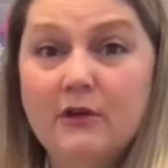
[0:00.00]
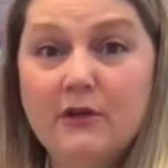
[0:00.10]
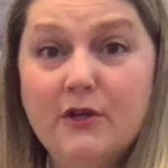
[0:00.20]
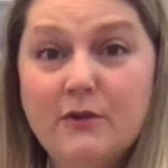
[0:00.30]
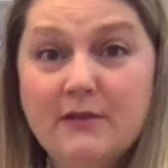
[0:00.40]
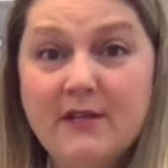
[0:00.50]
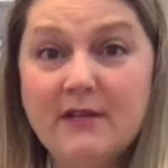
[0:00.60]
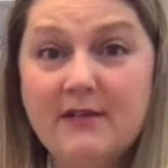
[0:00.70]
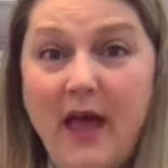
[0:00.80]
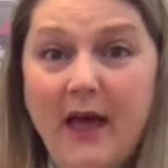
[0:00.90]
use
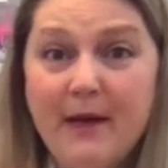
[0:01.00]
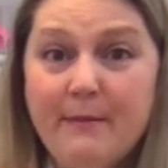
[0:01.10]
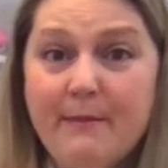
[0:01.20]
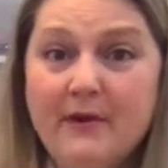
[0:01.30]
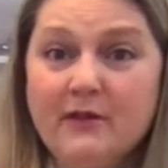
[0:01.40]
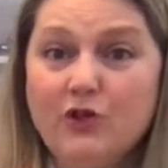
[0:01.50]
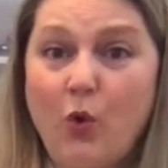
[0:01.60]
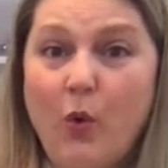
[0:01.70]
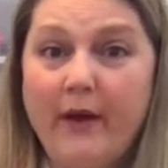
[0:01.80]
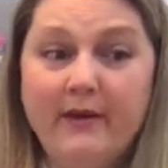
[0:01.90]
these M
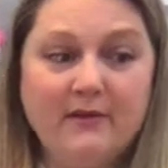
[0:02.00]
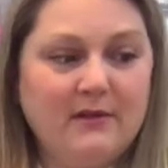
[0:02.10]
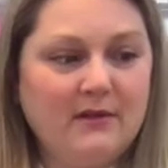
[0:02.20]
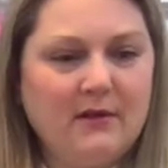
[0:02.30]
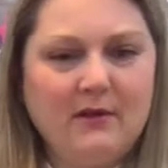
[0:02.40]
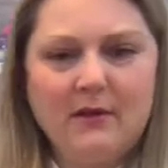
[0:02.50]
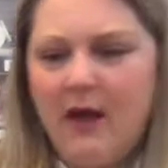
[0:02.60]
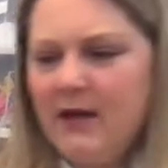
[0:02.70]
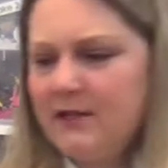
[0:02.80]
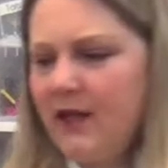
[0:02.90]
toys
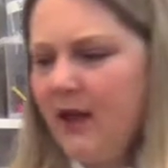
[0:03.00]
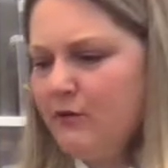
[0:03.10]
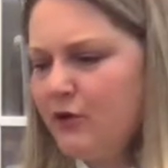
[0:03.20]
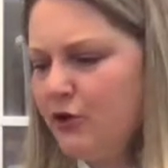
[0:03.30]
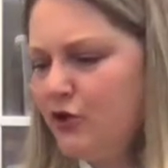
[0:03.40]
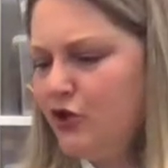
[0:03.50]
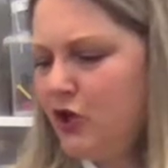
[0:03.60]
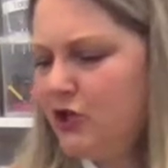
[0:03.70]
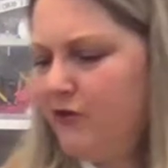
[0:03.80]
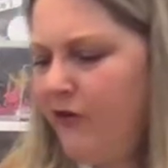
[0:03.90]
as counters
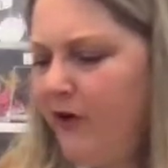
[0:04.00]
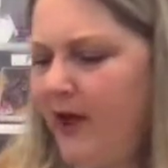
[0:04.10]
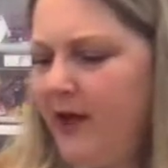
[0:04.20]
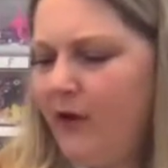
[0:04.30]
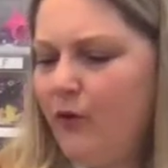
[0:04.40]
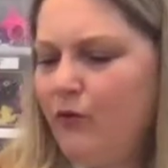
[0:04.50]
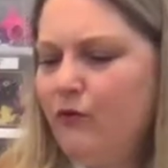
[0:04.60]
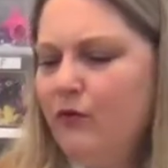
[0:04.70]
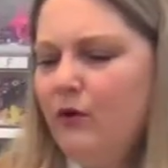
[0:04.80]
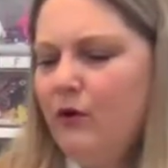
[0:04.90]
just for now.
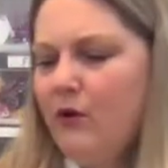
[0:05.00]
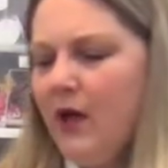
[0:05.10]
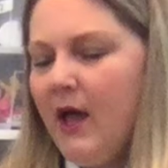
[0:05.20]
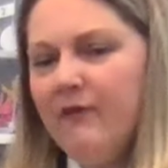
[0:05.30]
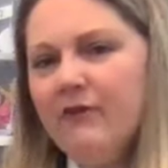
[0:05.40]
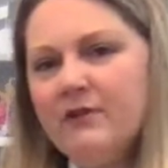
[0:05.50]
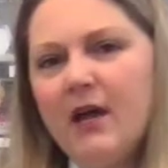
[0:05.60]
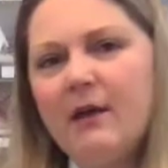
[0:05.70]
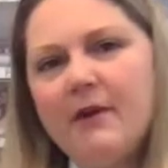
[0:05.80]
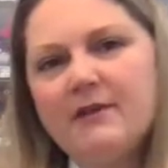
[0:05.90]
Every
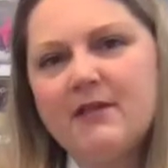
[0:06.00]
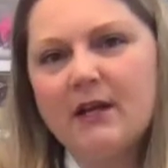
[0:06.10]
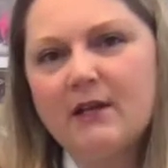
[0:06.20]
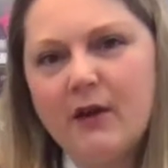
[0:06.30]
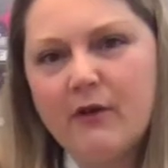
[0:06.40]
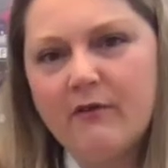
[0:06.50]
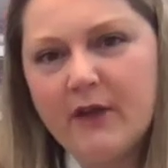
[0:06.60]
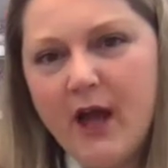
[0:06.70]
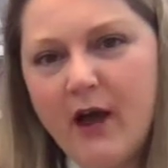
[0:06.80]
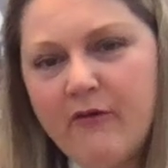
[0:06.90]
time I sing a letter of
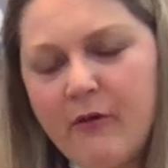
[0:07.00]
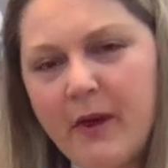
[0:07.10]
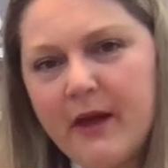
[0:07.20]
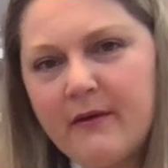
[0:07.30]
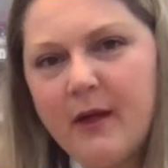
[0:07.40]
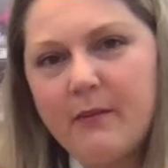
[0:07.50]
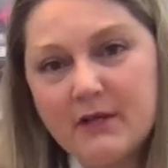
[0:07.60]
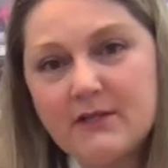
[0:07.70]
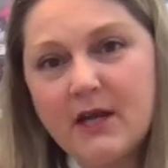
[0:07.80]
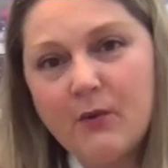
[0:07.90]
the alphabet, I'm going
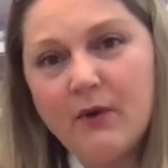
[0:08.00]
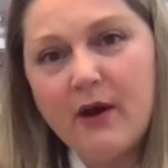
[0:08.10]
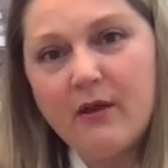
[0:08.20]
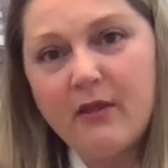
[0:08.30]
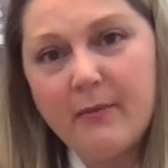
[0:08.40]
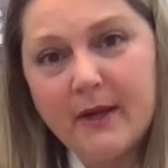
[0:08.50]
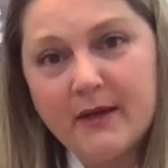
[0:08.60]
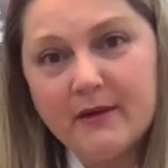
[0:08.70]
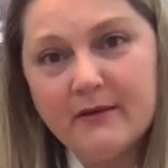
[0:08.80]
to take one out of the bin.